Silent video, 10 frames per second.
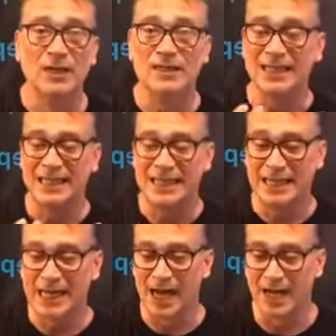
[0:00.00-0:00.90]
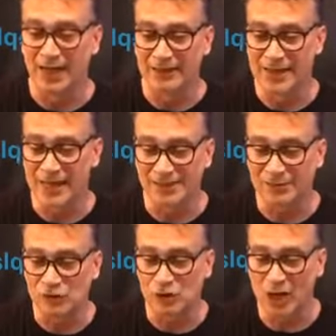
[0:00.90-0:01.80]
the
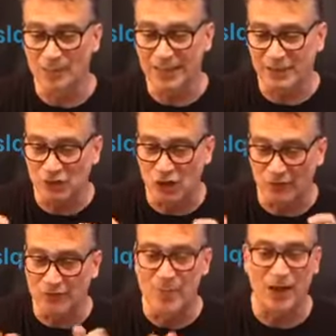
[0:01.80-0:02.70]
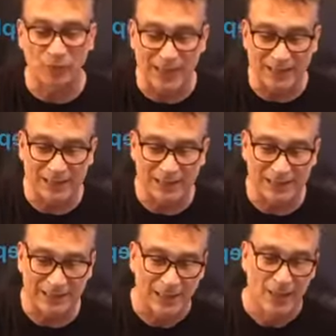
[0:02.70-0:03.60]
nice, chompy, soft
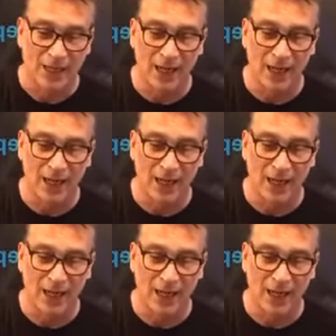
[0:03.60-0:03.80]
mouthpieces